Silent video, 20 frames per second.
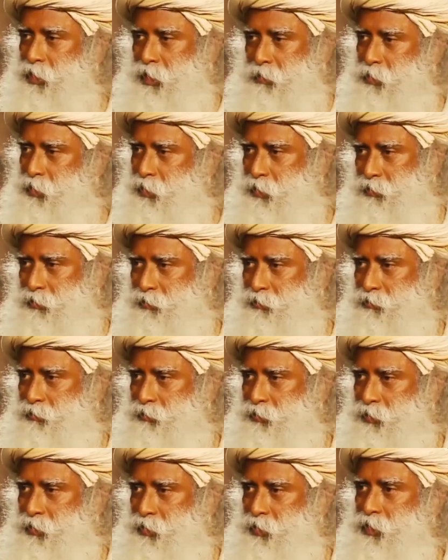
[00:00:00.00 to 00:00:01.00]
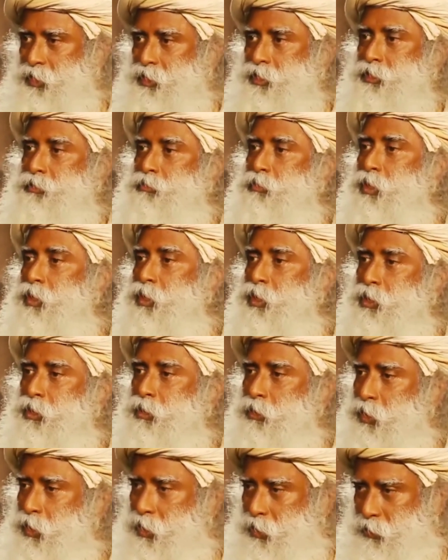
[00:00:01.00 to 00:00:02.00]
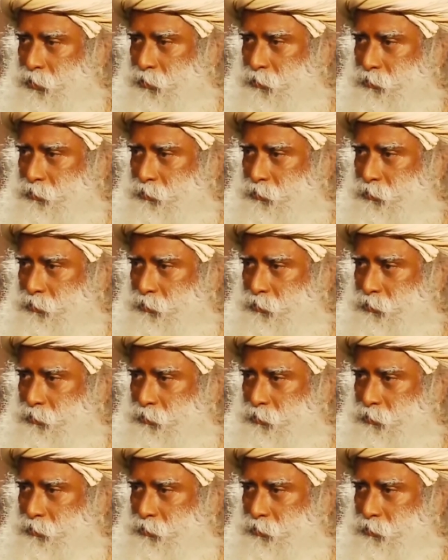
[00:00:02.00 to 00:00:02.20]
chemical, it is molecular.